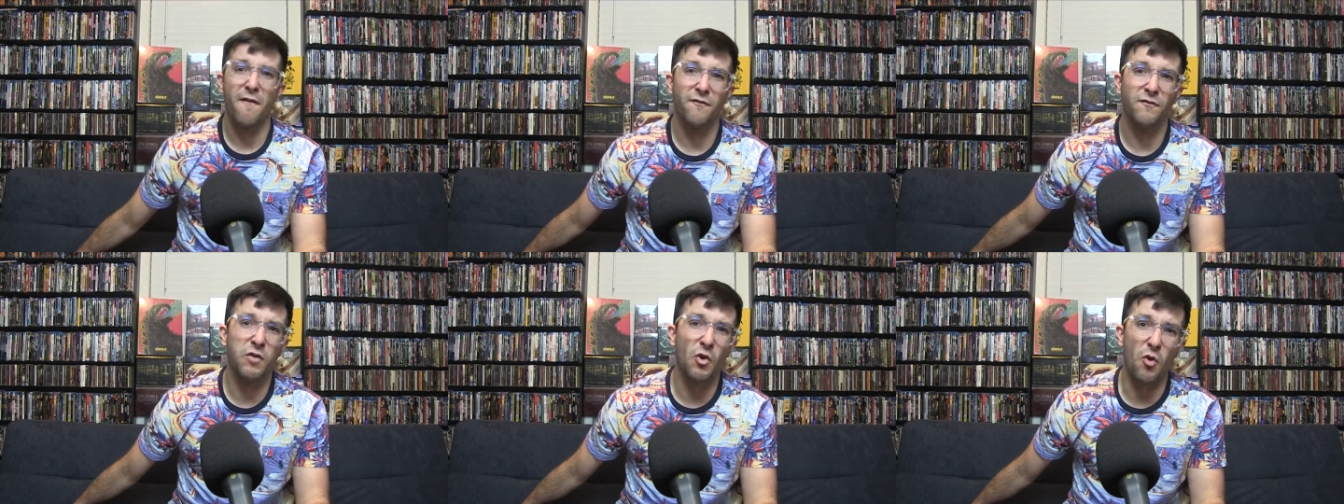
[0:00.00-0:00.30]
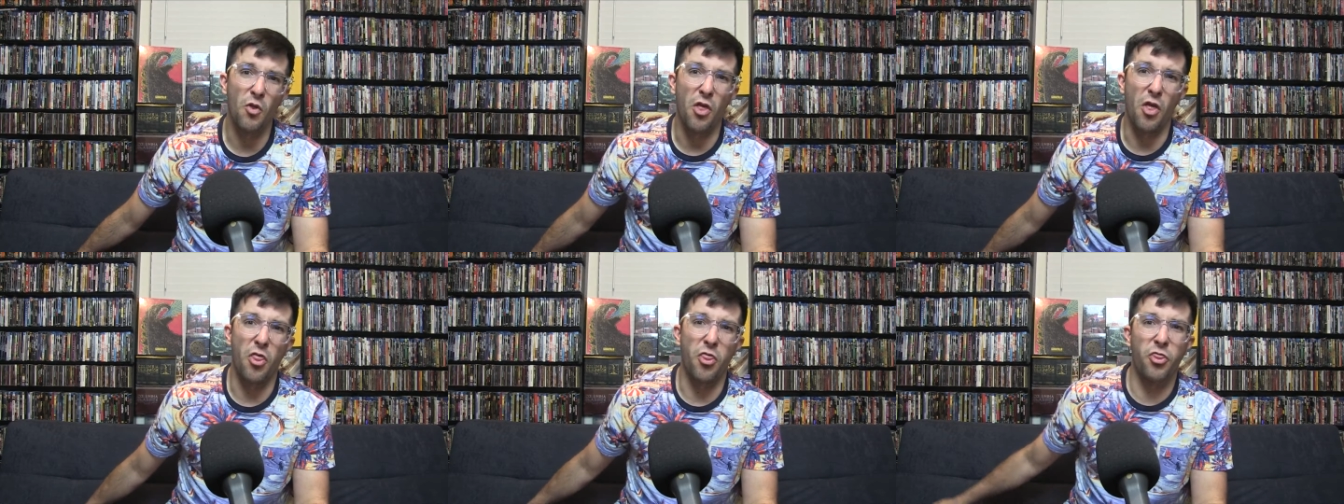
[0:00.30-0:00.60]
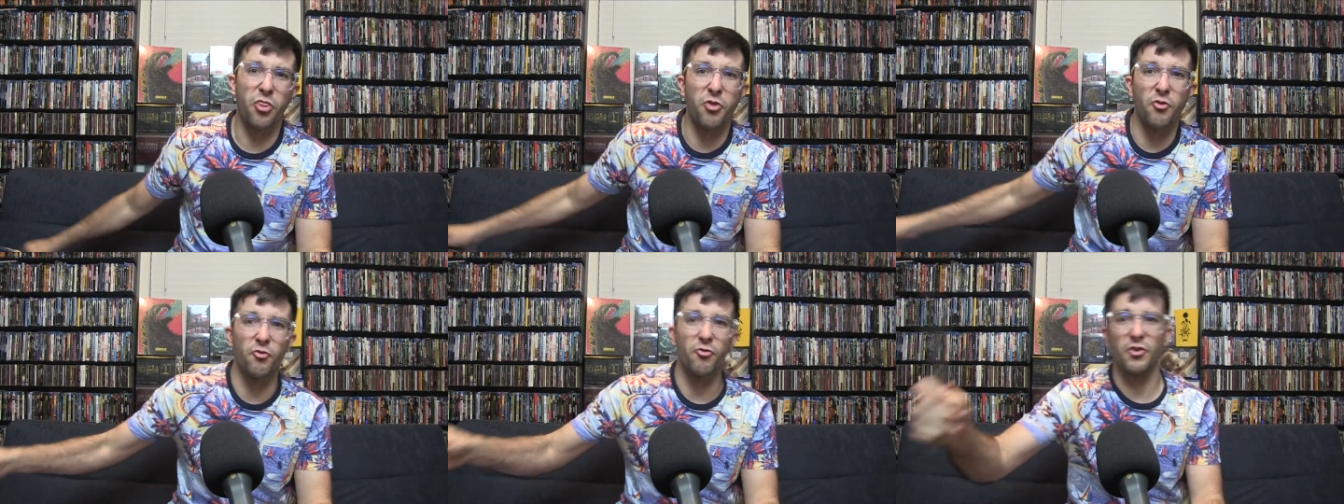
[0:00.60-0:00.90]
for the
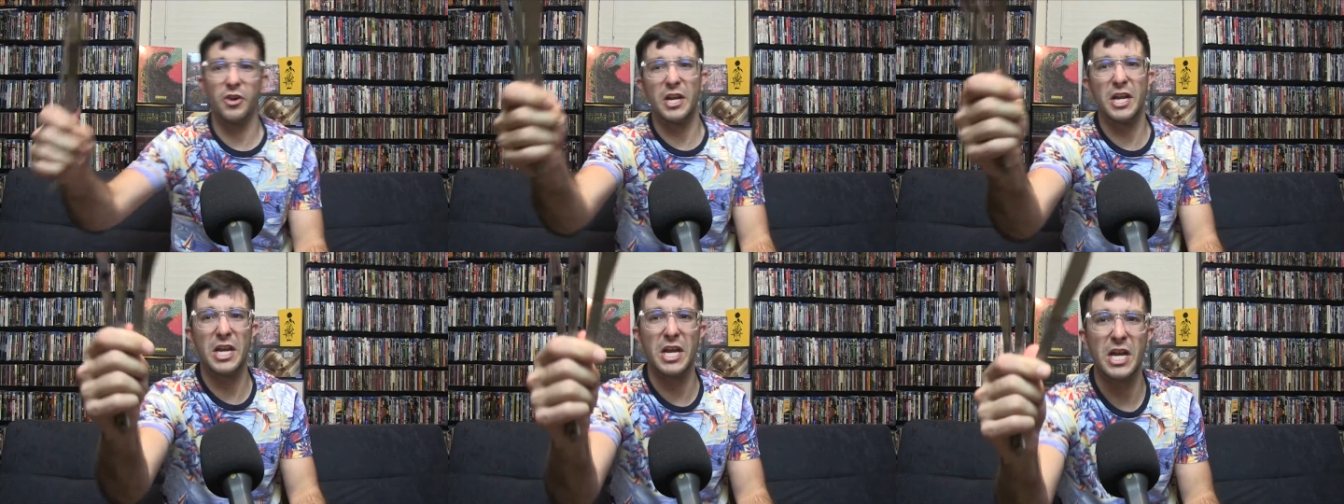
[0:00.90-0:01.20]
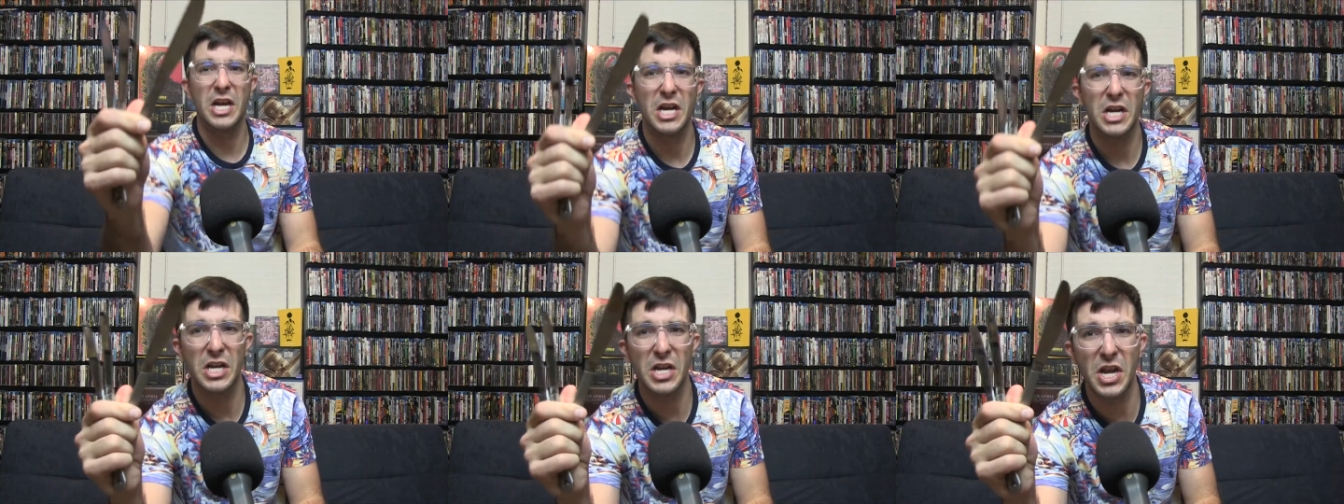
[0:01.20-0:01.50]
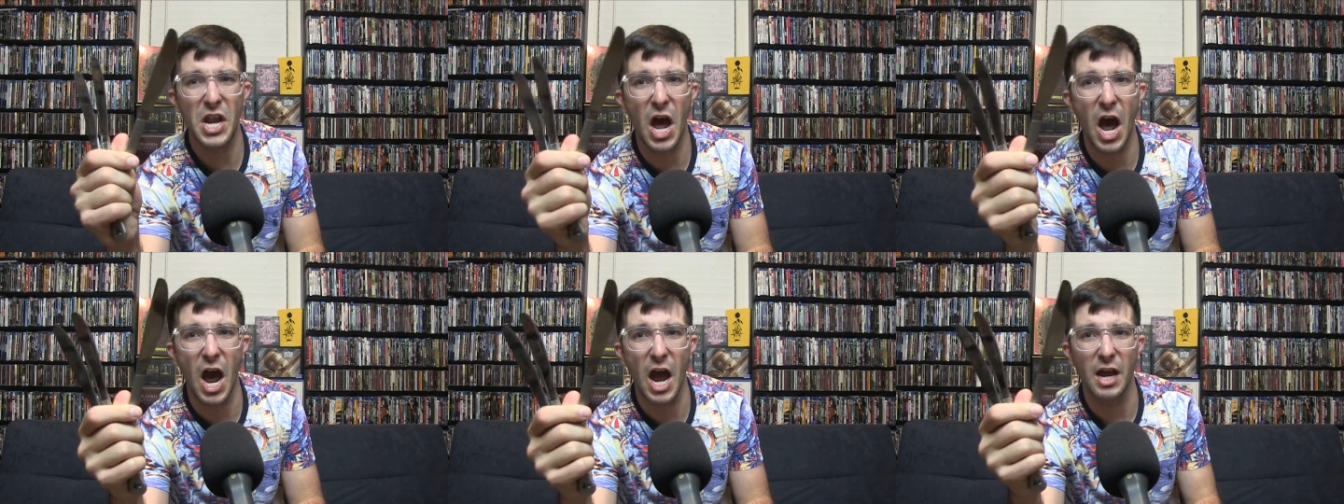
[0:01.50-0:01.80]
three
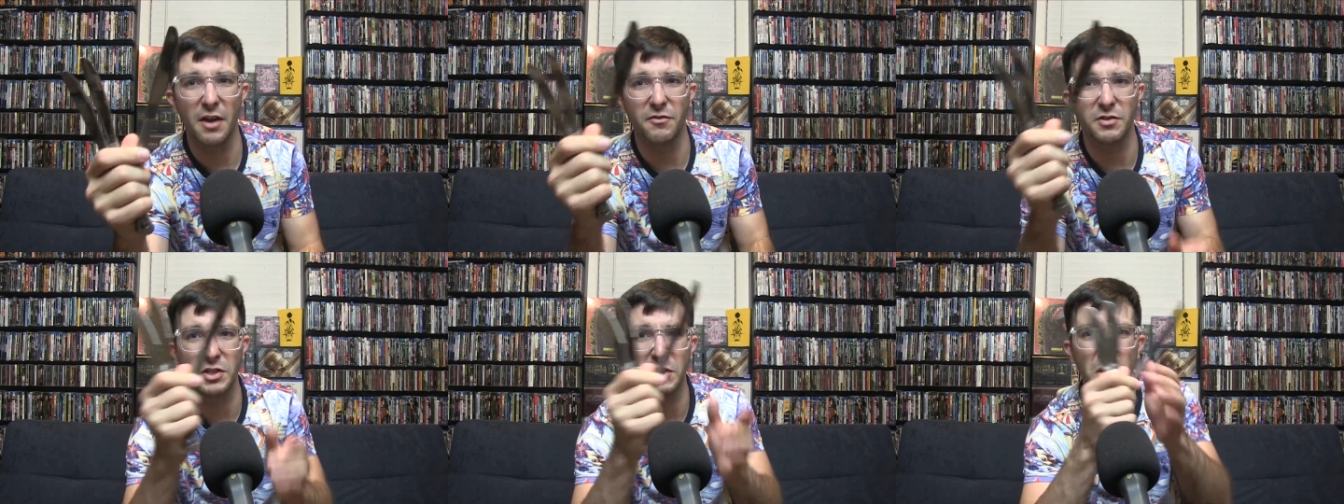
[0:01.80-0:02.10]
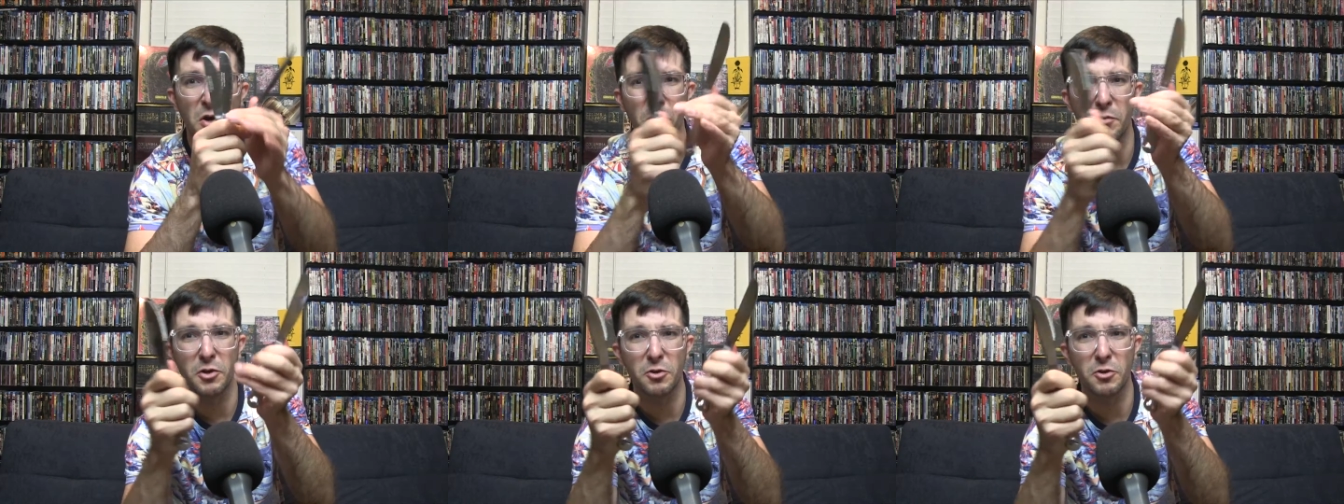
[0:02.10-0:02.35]
knives.